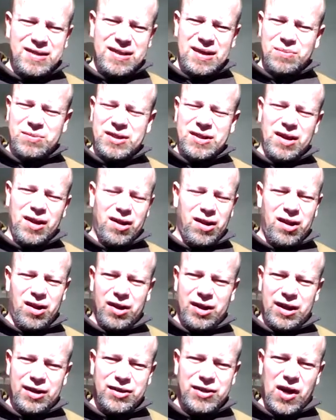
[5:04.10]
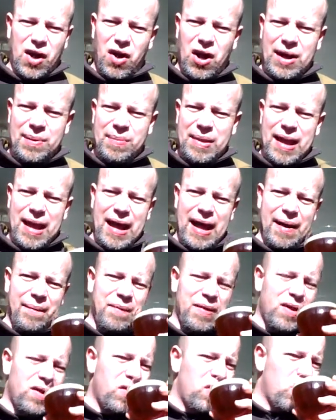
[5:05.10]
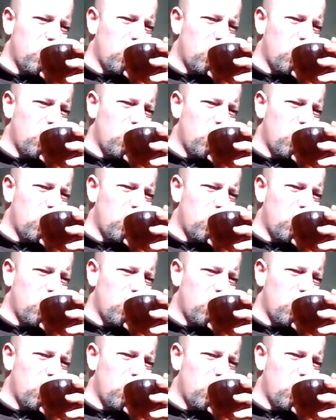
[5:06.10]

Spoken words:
Getting some sort of like a time there.